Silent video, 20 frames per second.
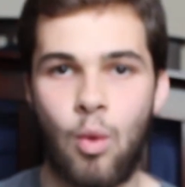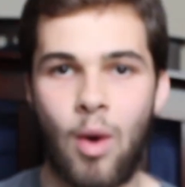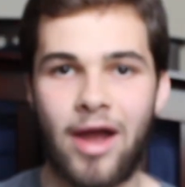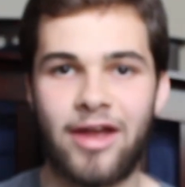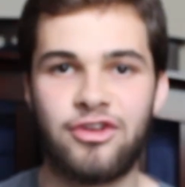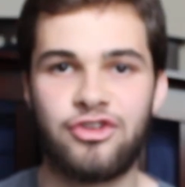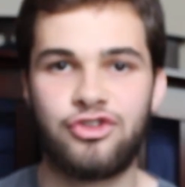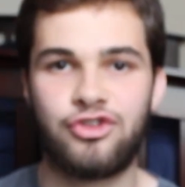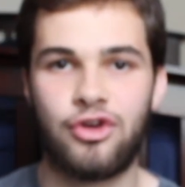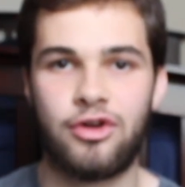
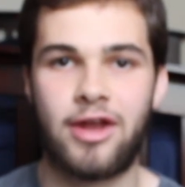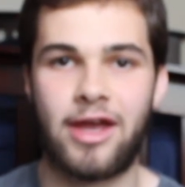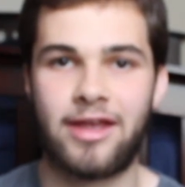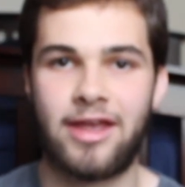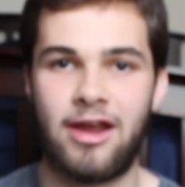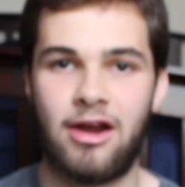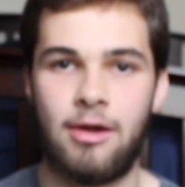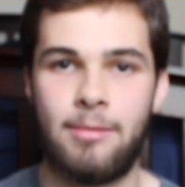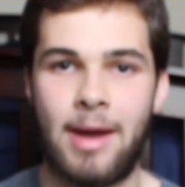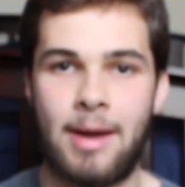why should I
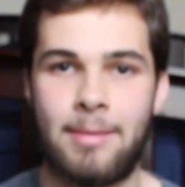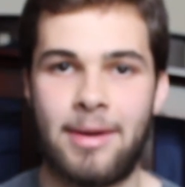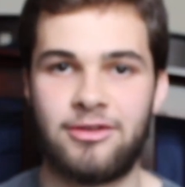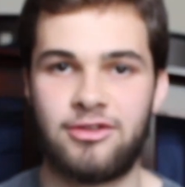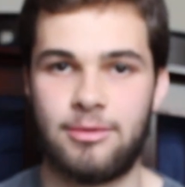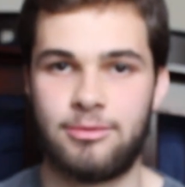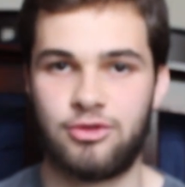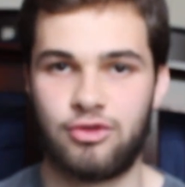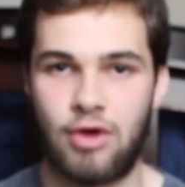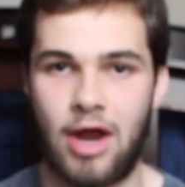care about my
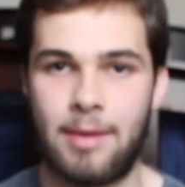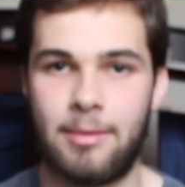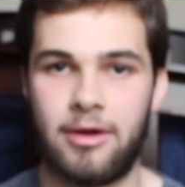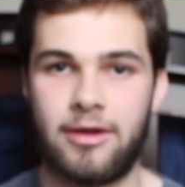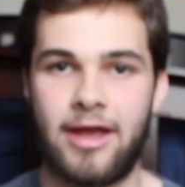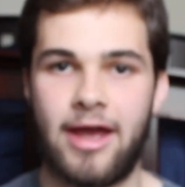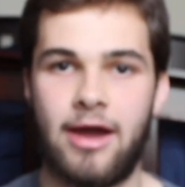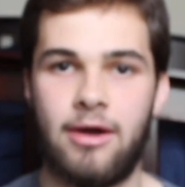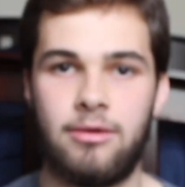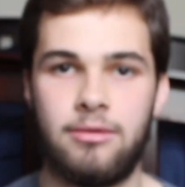subscriber
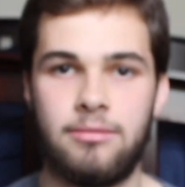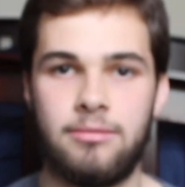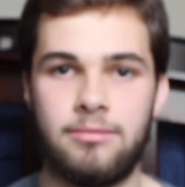count?